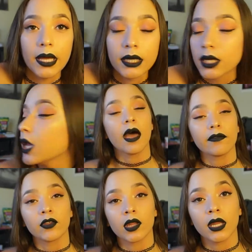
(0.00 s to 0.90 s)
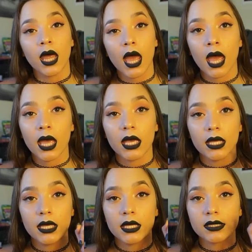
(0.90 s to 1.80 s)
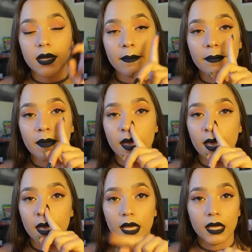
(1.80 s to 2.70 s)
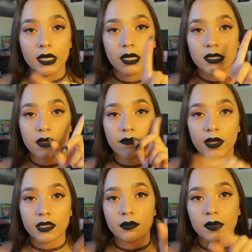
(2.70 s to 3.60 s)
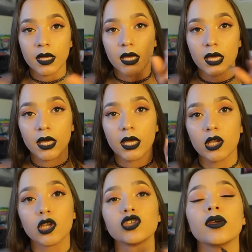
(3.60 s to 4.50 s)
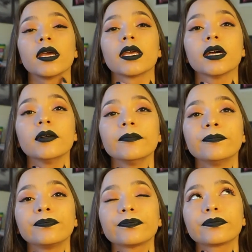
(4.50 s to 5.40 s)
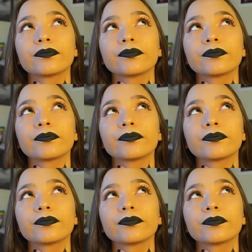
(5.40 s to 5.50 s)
I'm blind. After that is it does affect my trachea.